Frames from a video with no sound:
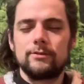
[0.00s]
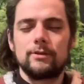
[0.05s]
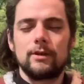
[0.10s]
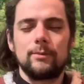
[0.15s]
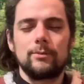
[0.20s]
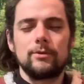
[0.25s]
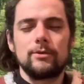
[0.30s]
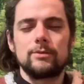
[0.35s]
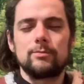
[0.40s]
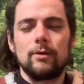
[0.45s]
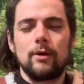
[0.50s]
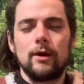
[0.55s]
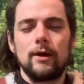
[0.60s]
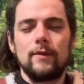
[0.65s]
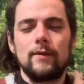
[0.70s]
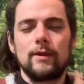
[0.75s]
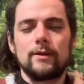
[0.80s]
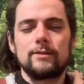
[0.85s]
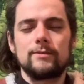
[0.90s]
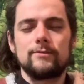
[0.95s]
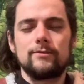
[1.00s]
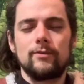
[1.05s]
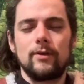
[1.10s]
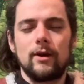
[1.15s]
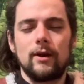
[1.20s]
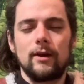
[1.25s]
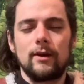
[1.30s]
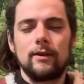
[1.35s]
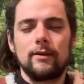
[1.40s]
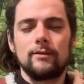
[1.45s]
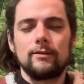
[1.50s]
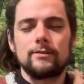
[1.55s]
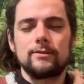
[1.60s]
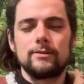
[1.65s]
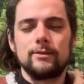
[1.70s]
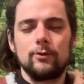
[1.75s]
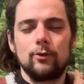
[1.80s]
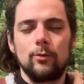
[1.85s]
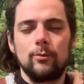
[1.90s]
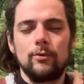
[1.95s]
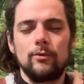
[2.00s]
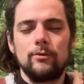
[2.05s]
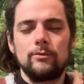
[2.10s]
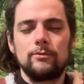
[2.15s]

up your spine. That's fine, it's normal.